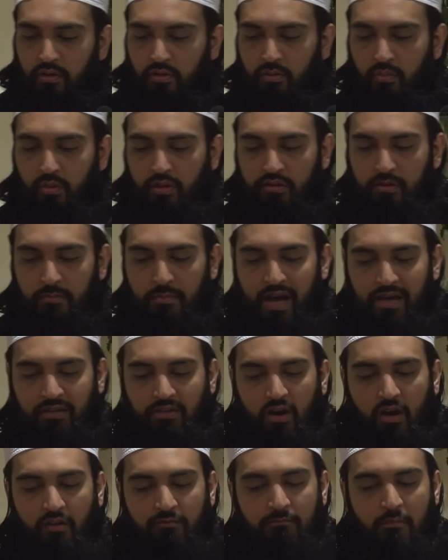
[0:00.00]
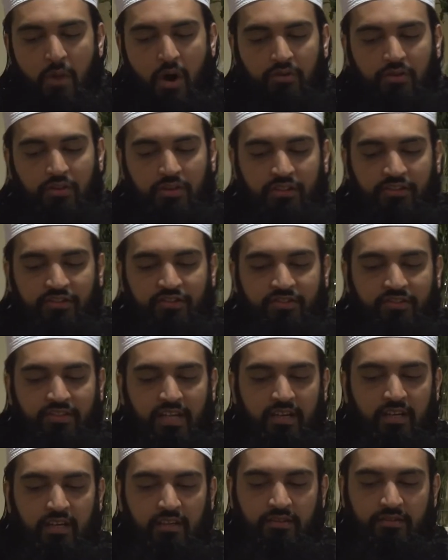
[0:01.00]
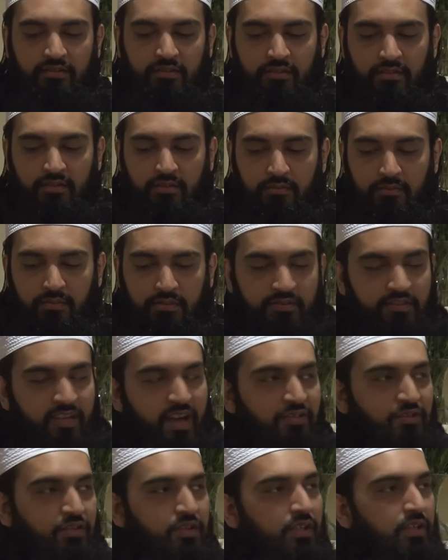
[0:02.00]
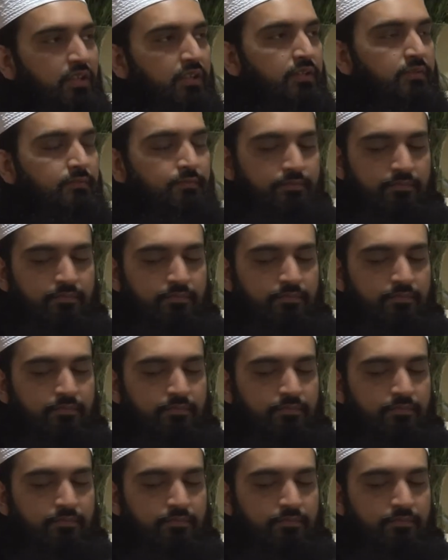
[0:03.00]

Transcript: was a man of moderate uh, stature.